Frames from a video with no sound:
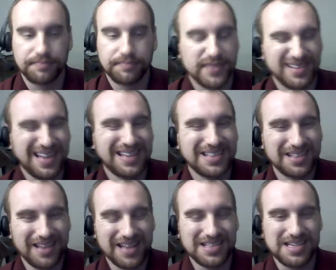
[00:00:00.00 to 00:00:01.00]
Well,
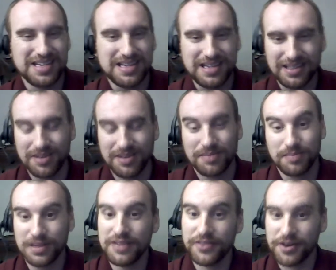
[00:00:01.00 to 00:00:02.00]
that's the easy.
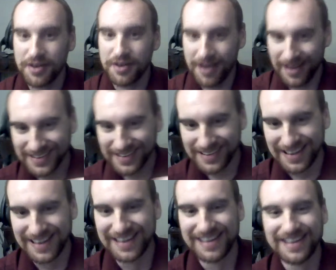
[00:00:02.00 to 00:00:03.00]
Believe it or not,
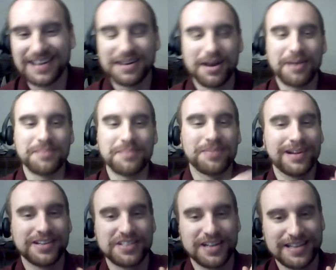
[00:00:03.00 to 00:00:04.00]
I
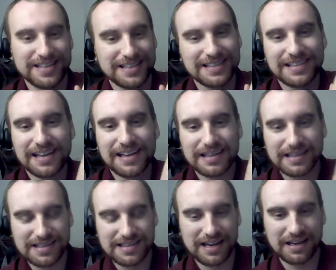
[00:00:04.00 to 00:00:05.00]
apologize.
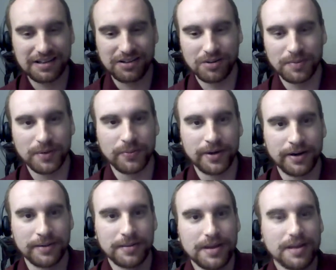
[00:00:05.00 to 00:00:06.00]
This is getting a little bit weird.
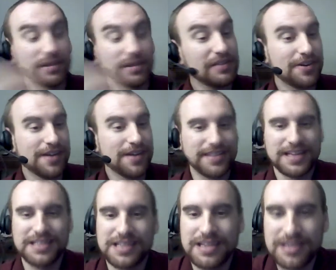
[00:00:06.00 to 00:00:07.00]
Believe it or not,
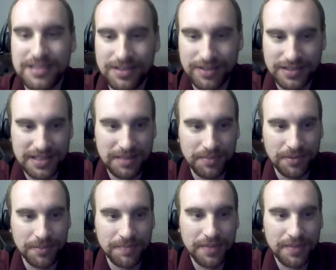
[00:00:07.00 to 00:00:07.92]
that's the easier example.